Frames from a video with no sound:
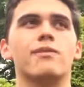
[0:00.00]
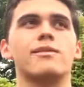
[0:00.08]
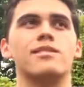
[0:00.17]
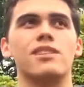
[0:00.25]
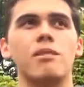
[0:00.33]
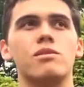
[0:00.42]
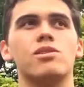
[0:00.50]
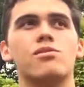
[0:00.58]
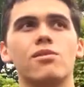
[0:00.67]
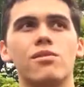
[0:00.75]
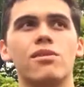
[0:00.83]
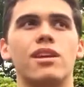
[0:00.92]
was some
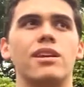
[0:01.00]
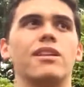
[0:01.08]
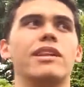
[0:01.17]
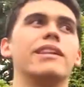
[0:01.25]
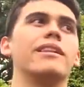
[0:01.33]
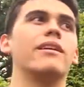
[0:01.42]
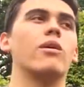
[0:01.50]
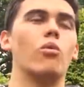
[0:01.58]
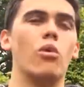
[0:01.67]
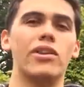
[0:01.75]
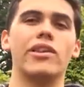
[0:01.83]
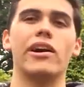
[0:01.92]
truth in what